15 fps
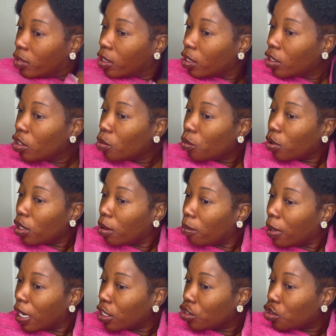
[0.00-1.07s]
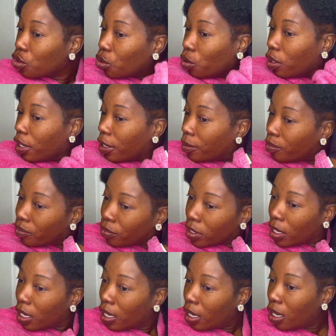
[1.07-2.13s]
You want to make sure
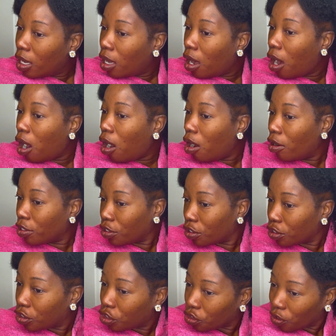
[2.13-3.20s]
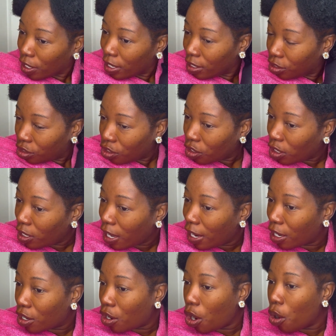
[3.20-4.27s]
all your strands are
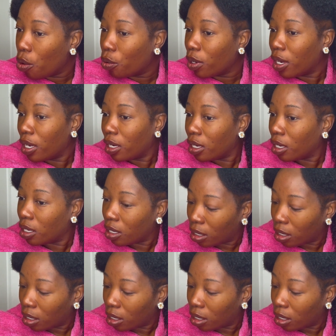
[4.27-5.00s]
like coated